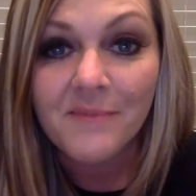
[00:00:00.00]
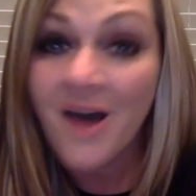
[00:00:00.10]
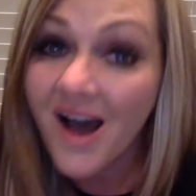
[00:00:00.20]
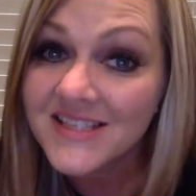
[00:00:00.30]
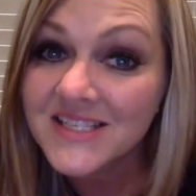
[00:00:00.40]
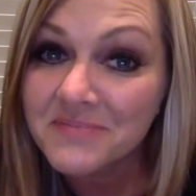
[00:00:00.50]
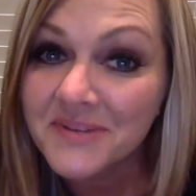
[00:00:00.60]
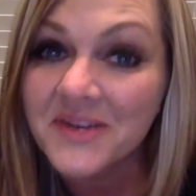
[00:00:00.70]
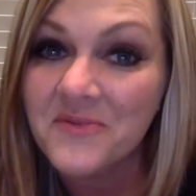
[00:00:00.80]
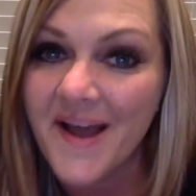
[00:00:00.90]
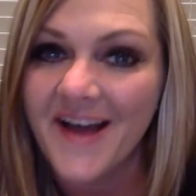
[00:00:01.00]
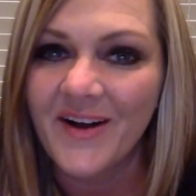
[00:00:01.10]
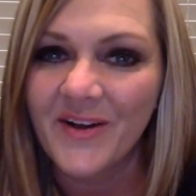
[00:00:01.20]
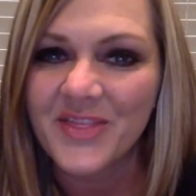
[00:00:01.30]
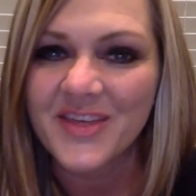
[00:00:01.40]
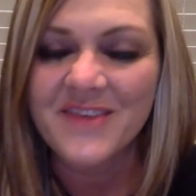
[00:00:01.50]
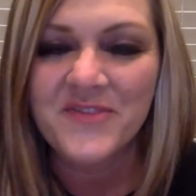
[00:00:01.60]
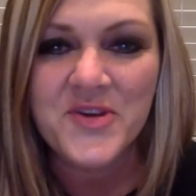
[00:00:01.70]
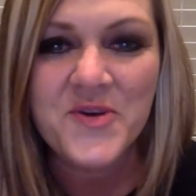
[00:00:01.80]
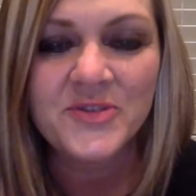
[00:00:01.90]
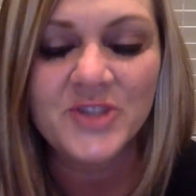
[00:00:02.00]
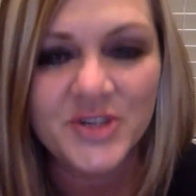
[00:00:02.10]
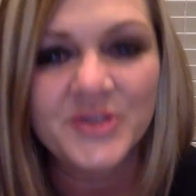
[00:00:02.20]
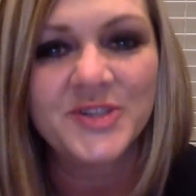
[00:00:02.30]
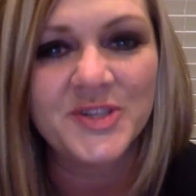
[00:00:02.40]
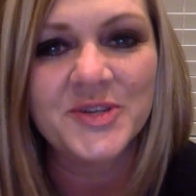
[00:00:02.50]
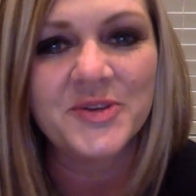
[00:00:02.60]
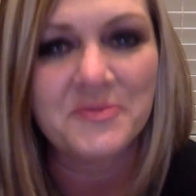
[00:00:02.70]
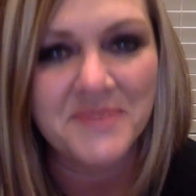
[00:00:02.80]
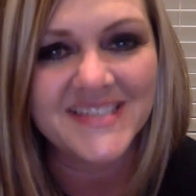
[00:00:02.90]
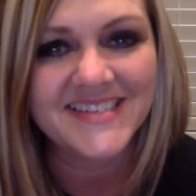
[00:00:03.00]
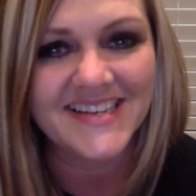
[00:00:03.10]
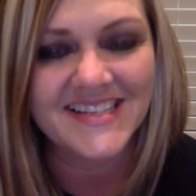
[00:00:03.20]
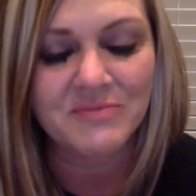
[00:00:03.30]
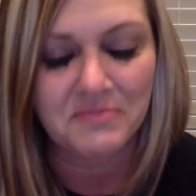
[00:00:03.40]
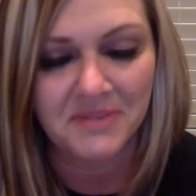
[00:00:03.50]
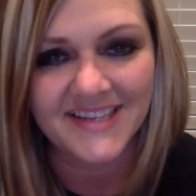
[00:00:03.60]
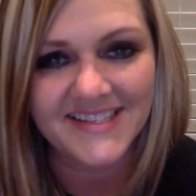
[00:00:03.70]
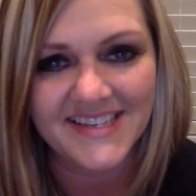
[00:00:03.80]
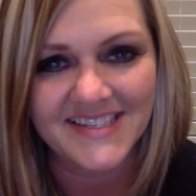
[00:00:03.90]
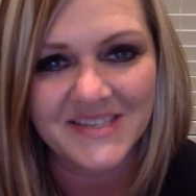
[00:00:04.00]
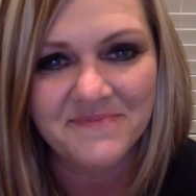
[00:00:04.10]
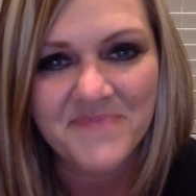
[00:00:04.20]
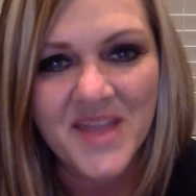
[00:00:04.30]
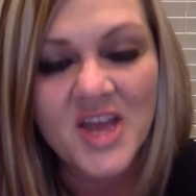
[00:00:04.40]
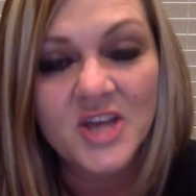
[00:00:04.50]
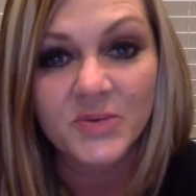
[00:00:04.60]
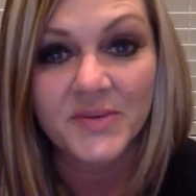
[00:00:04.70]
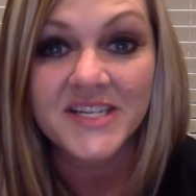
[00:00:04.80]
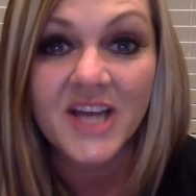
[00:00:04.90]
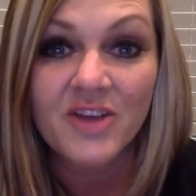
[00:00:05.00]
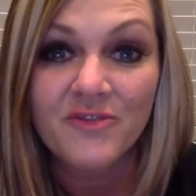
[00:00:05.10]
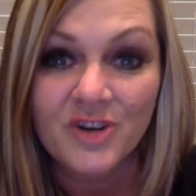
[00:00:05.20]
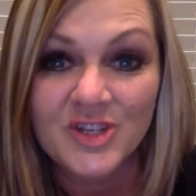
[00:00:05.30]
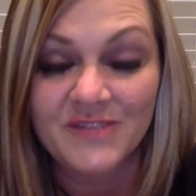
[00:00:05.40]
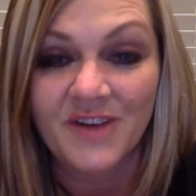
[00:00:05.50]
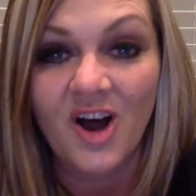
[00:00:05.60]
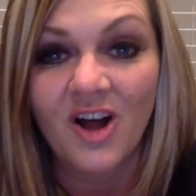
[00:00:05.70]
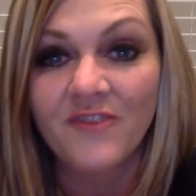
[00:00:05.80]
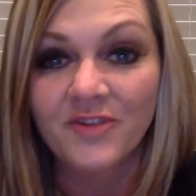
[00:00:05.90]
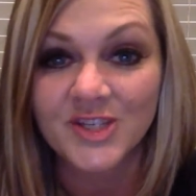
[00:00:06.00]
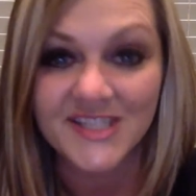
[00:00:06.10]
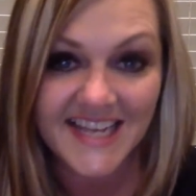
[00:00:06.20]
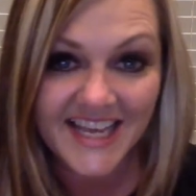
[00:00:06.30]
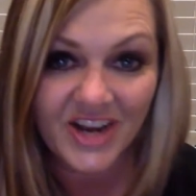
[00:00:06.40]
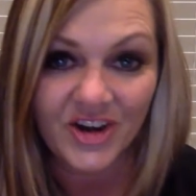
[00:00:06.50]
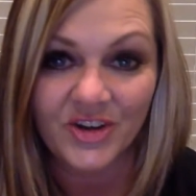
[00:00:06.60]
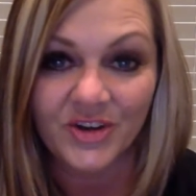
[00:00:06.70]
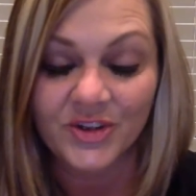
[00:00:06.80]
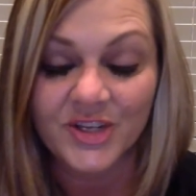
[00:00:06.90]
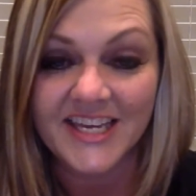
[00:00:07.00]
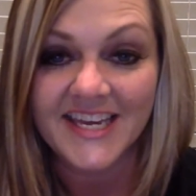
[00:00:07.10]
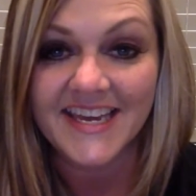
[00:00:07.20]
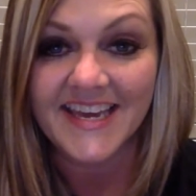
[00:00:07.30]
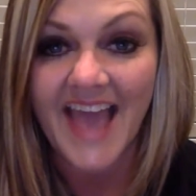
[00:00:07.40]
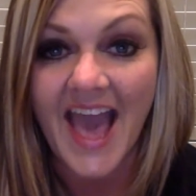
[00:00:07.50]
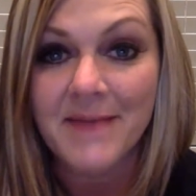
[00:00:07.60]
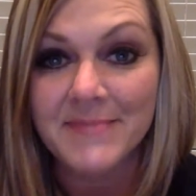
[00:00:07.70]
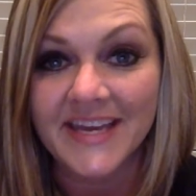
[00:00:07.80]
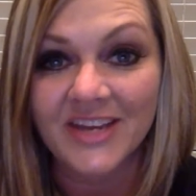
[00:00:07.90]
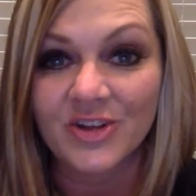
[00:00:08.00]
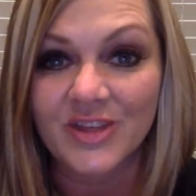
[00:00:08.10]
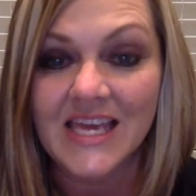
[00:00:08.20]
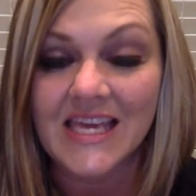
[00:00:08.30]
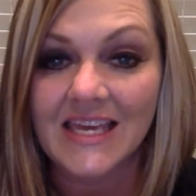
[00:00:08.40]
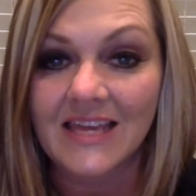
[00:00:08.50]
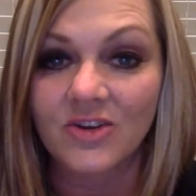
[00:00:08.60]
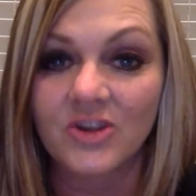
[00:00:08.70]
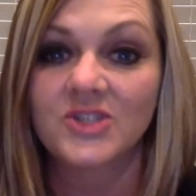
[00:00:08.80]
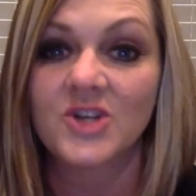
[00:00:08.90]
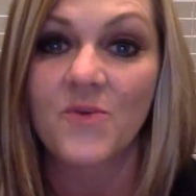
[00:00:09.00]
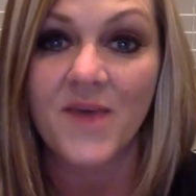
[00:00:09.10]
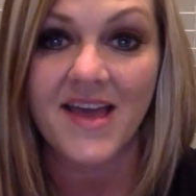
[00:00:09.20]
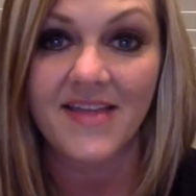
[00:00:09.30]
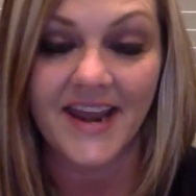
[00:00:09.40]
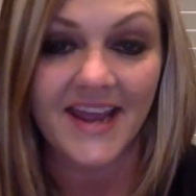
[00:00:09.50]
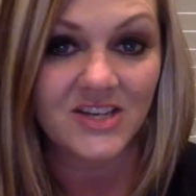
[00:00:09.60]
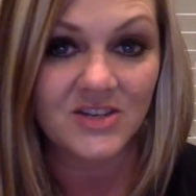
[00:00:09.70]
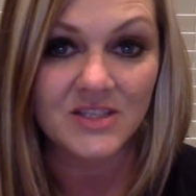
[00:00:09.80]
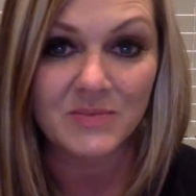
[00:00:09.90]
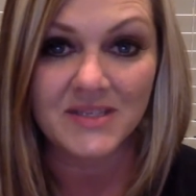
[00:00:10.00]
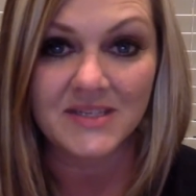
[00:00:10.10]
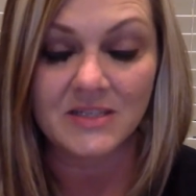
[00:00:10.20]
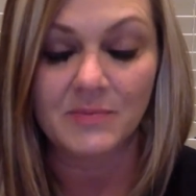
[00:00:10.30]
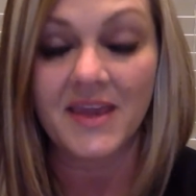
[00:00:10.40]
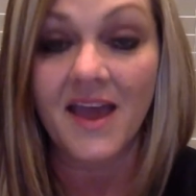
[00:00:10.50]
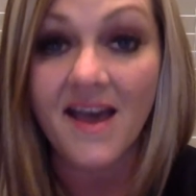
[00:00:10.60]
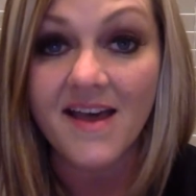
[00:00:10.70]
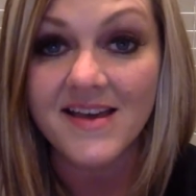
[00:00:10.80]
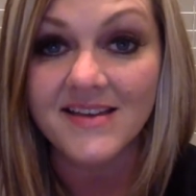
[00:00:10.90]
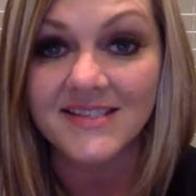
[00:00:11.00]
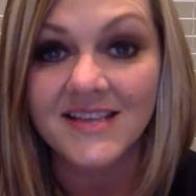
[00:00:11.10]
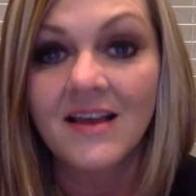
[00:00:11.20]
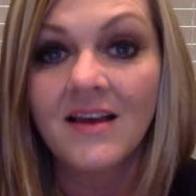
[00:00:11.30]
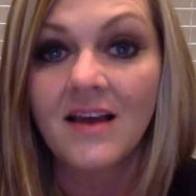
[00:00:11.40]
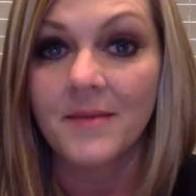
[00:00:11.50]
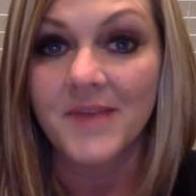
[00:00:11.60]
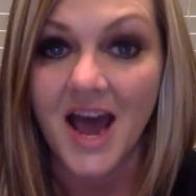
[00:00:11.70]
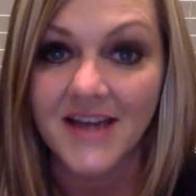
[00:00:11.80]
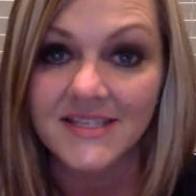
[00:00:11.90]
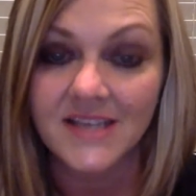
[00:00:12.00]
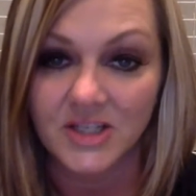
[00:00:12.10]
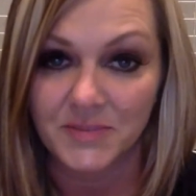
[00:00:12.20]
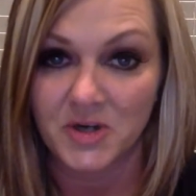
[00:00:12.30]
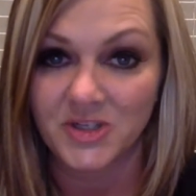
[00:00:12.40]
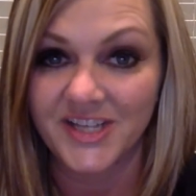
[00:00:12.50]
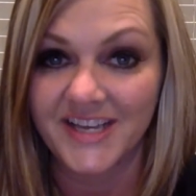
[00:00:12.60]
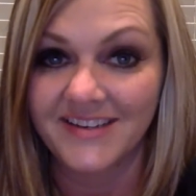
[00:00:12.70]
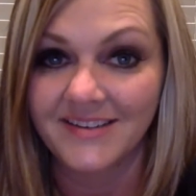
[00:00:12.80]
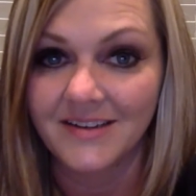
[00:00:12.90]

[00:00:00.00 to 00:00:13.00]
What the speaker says: and possibly to wealth if you choose to do the business with Plexus. So I want to tell you, first of all, if you're sitting here and you're looking at me and you're thinking, there is no way that I can do this business because I'm not a salesperson.